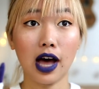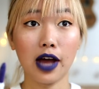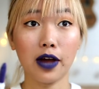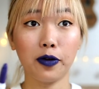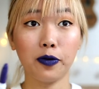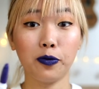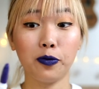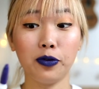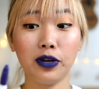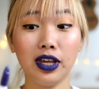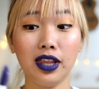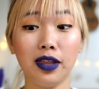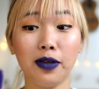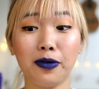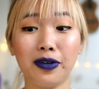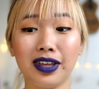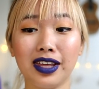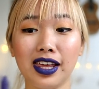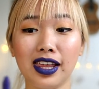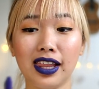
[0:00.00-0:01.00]
I really,
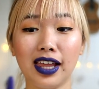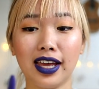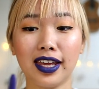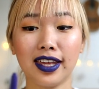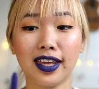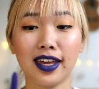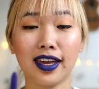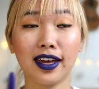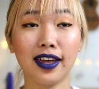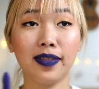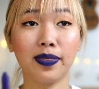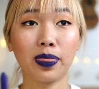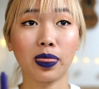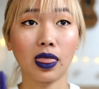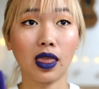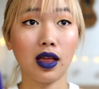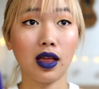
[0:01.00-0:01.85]
really like it.